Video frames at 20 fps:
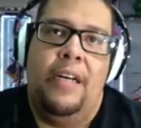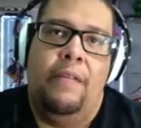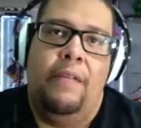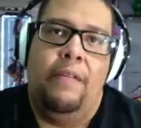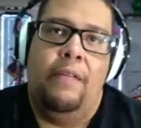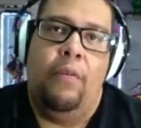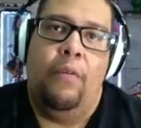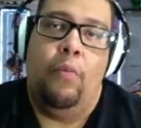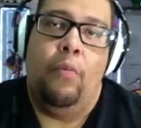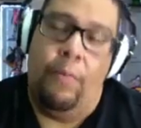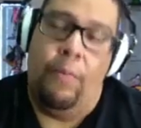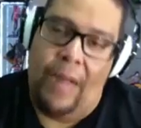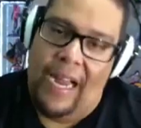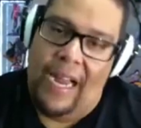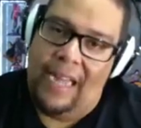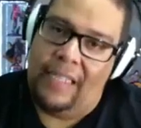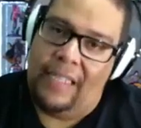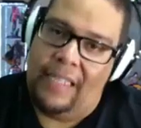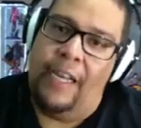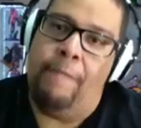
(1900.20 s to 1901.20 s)
went
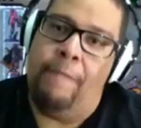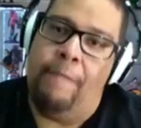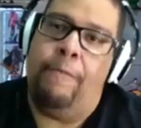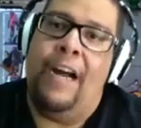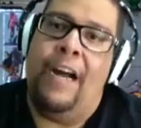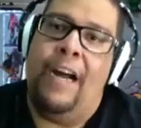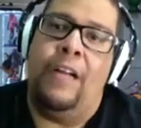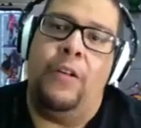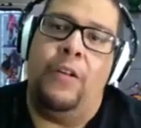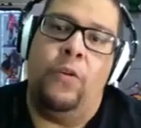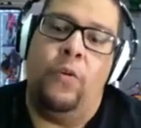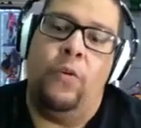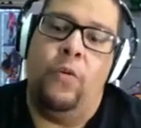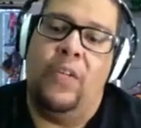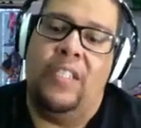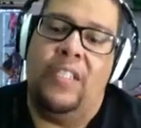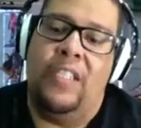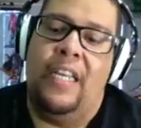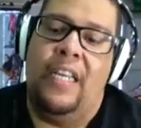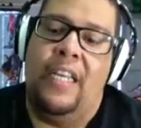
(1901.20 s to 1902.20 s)
back to the Empire duel
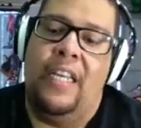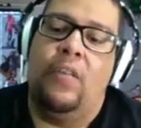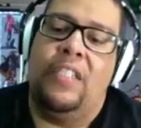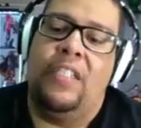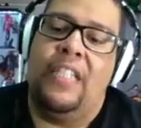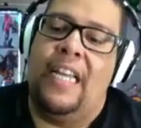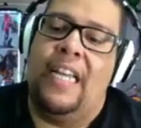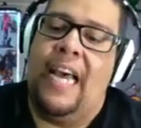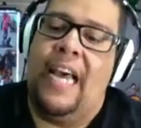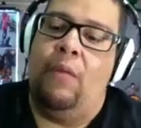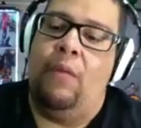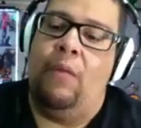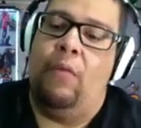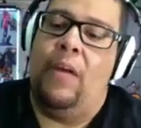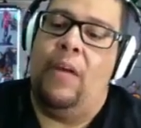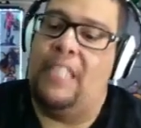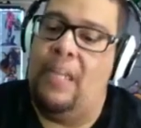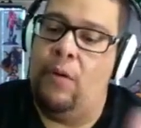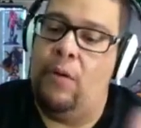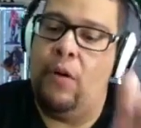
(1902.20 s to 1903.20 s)
once again. Once
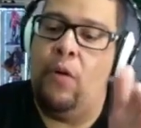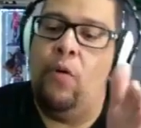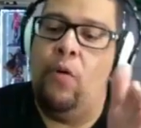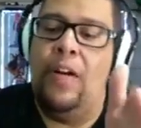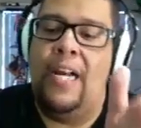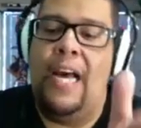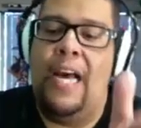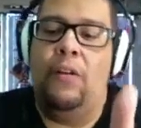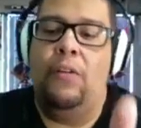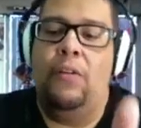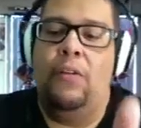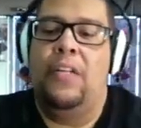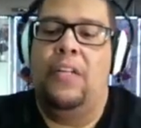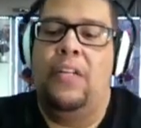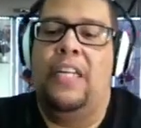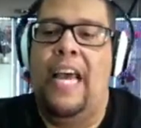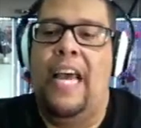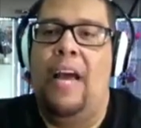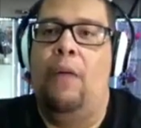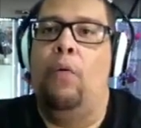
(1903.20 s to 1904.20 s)
as they were going out onto the
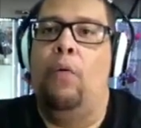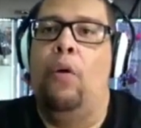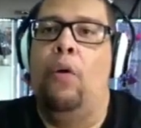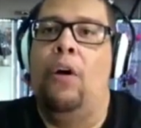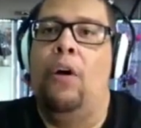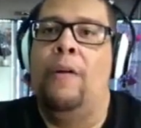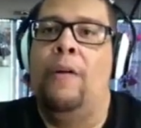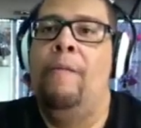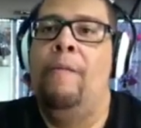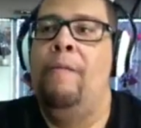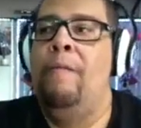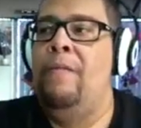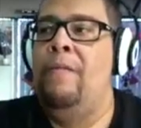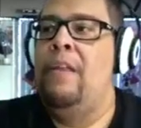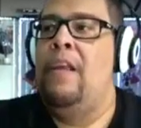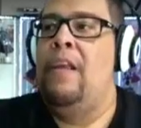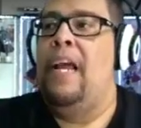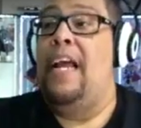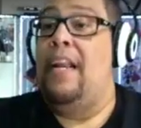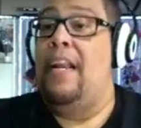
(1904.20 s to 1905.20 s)
catwalk,
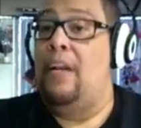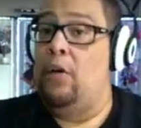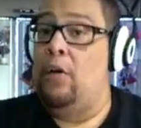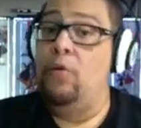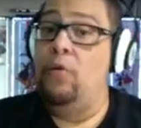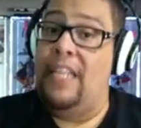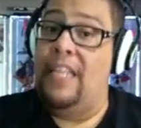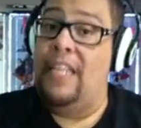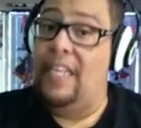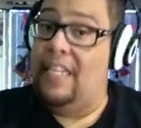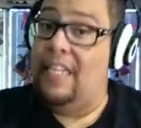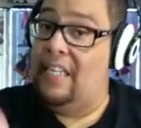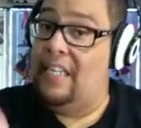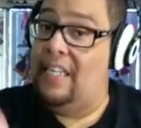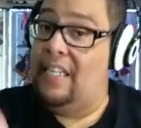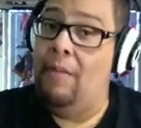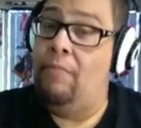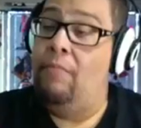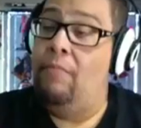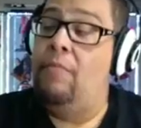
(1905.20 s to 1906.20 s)
and Luke did it to
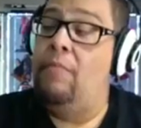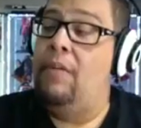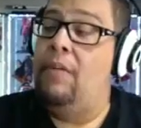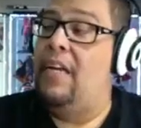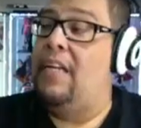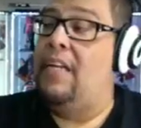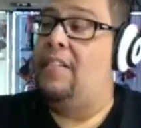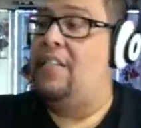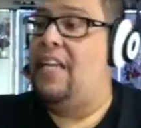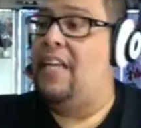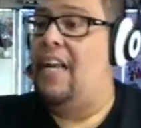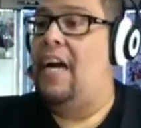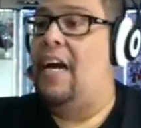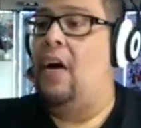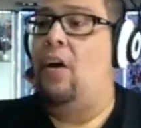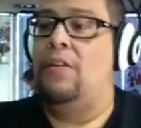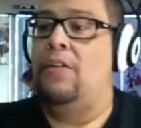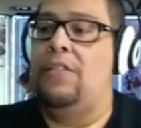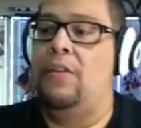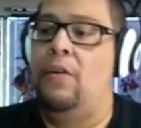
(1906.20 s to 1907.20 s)
him in Jedi
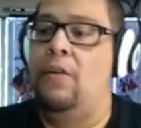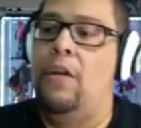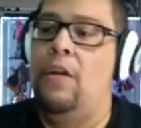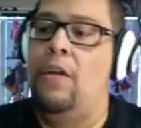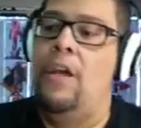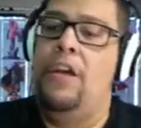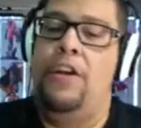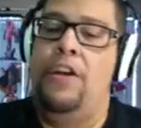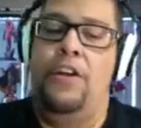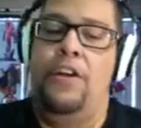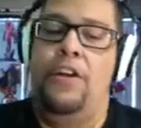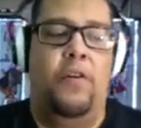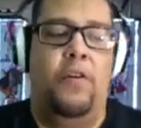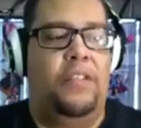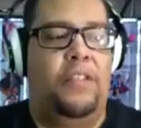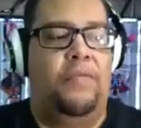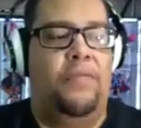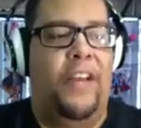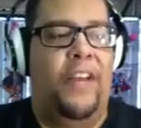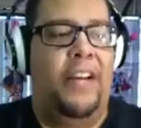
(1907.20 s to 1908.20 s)
also. You
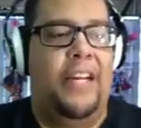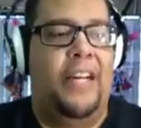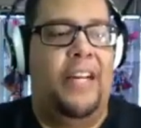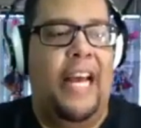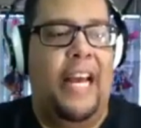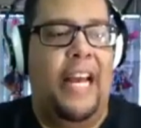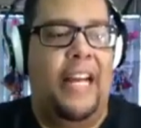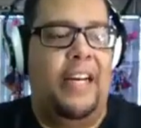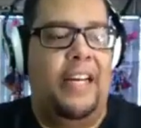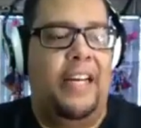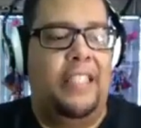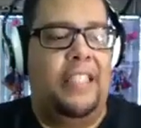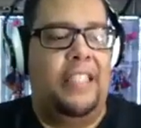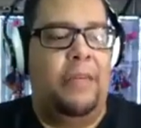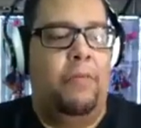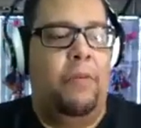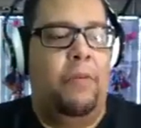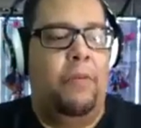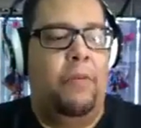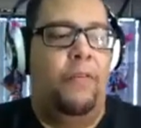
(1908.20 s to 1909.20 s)
notice Vader kind of cuts
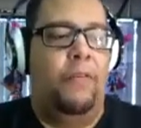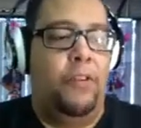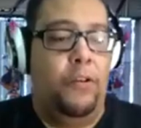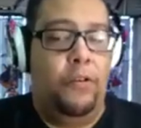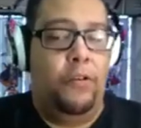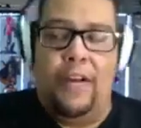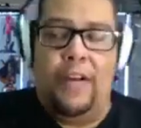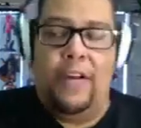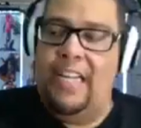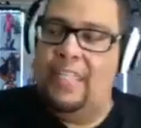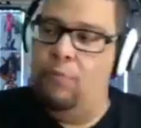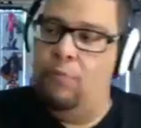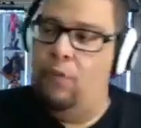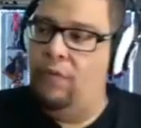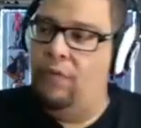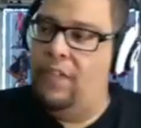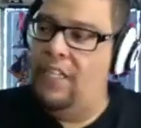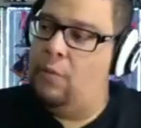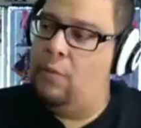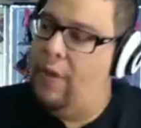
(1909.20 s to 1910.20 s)
him off. Luke tries to
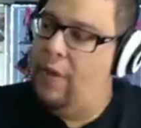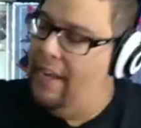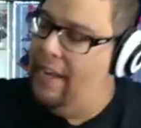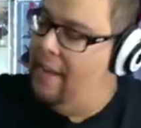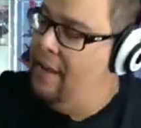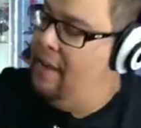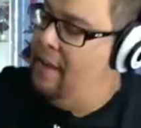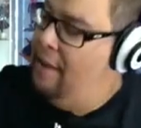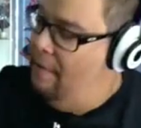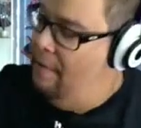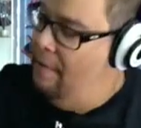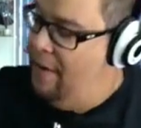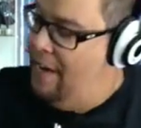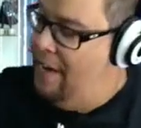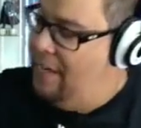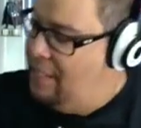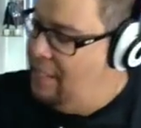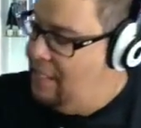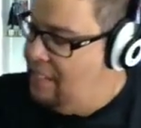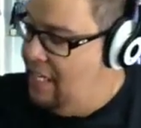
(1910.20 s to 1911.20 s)
move this way.
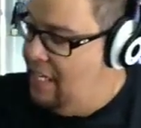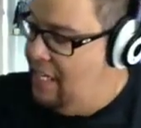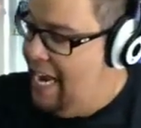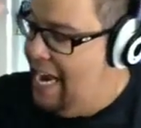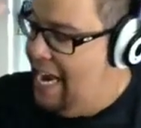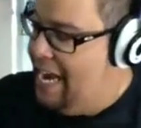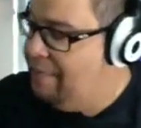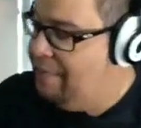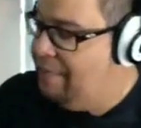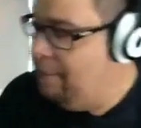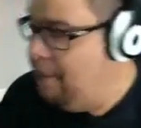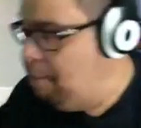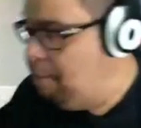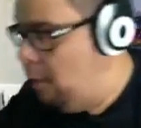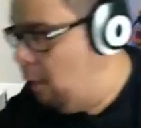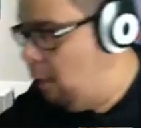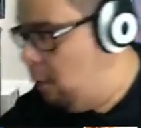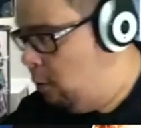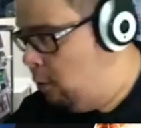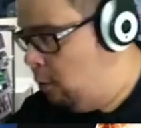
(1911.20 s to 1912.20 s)
Vader he aims for the
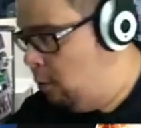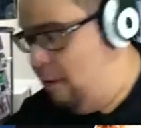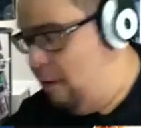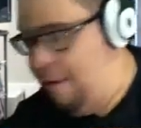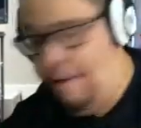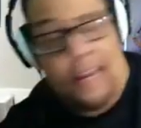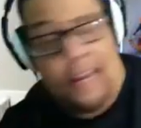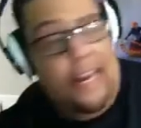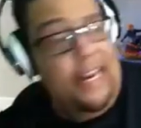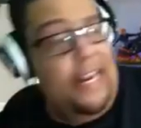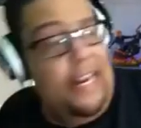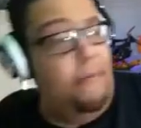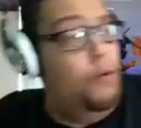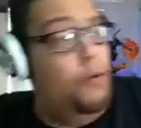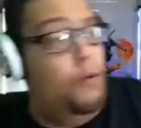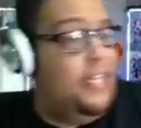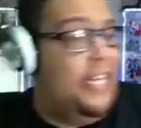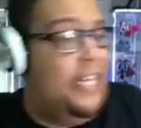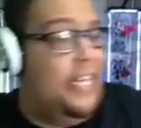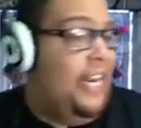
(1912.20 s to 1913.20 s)
pole, and he
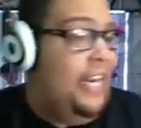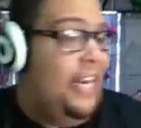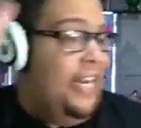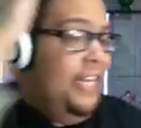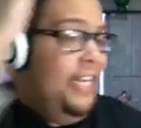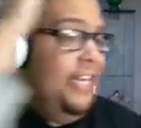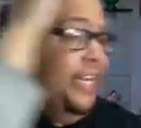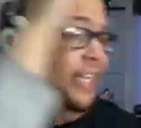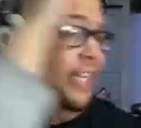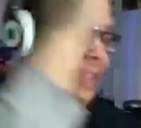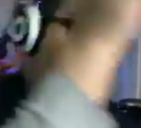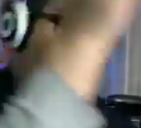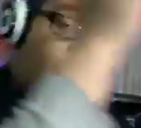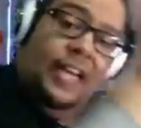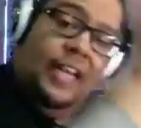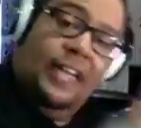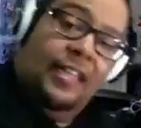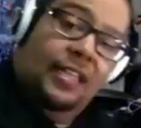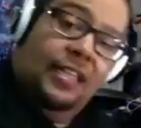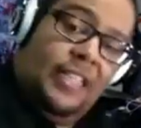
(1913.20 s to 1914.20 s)
moves again, and he does it on the
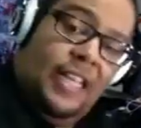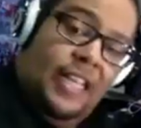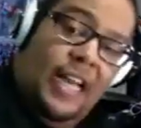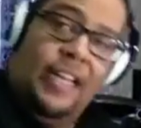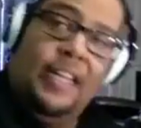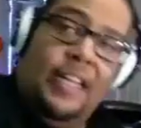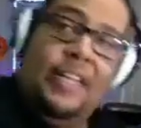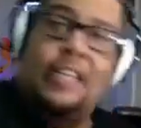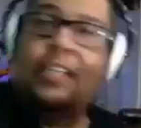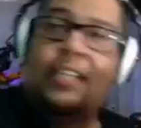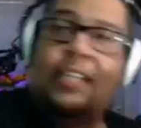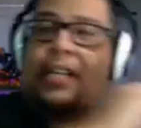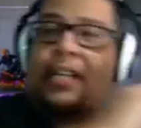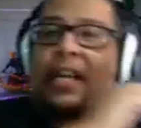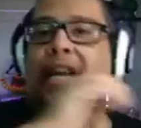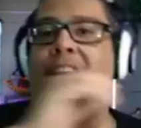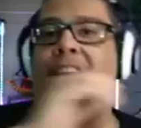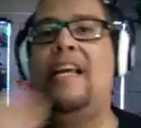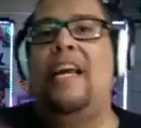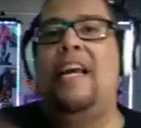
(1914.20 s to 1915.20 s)
other side. He does,
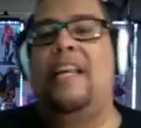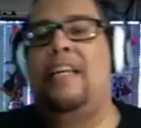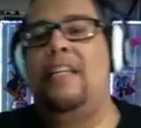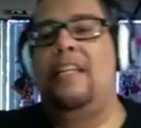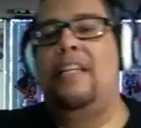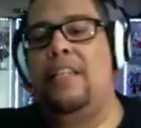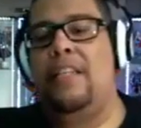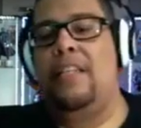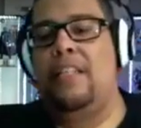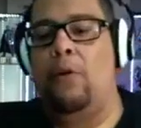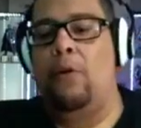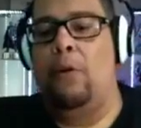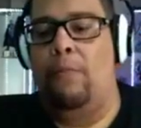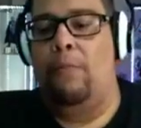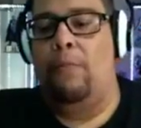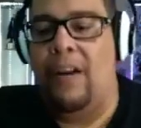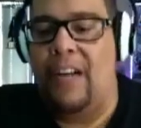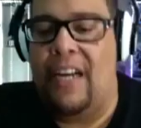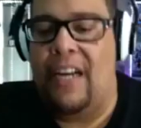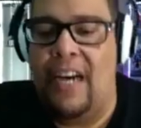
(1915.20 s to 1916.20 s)
and it's sort of
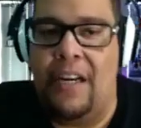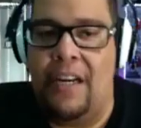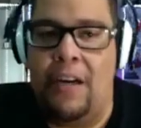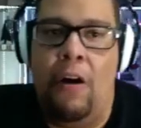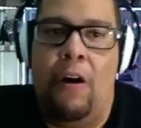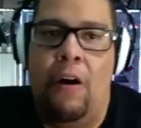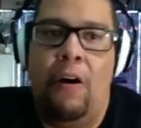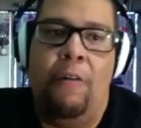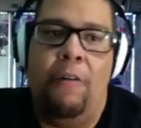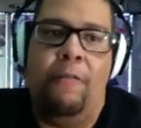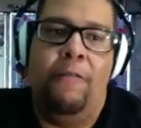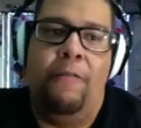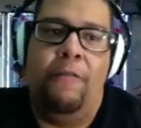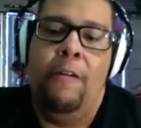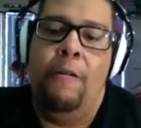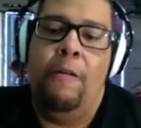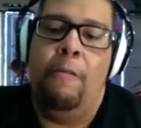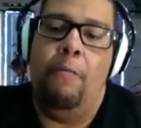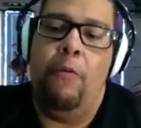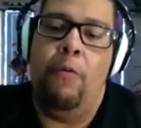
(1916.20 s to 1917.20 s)
about cutting off
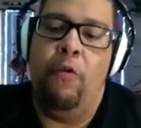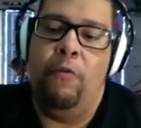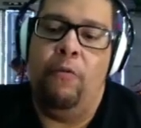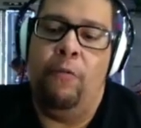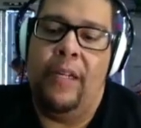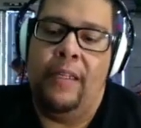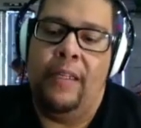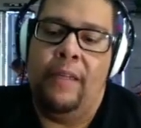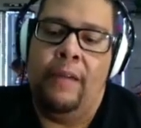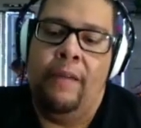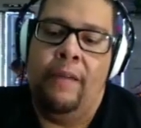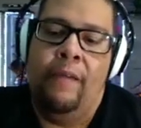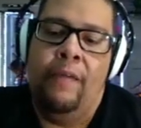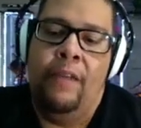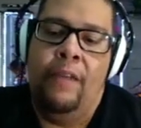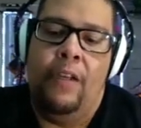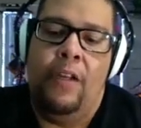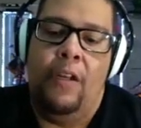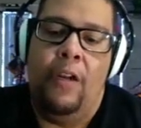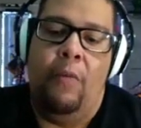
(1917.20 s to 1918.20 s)
movement.
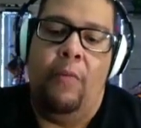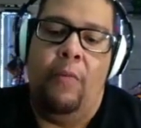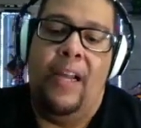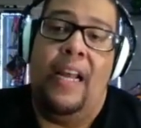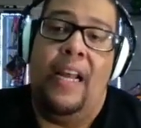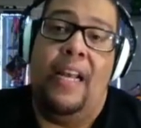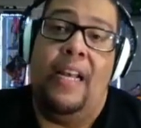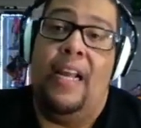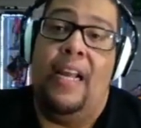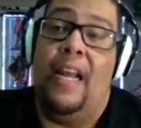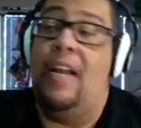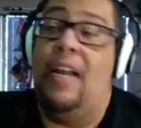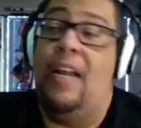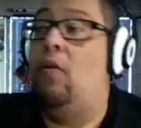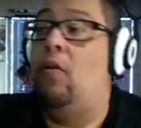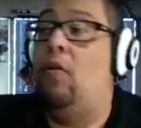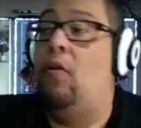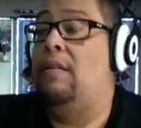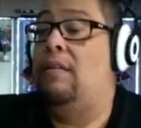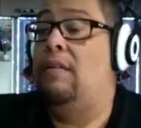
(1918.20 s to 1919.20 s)
You know what I mean?
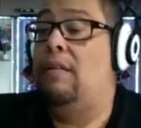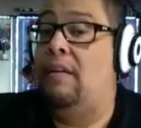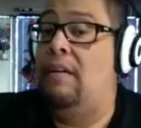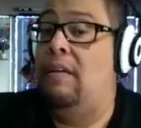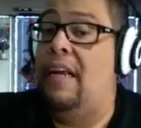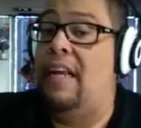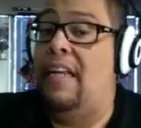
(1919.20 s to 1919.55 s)
And in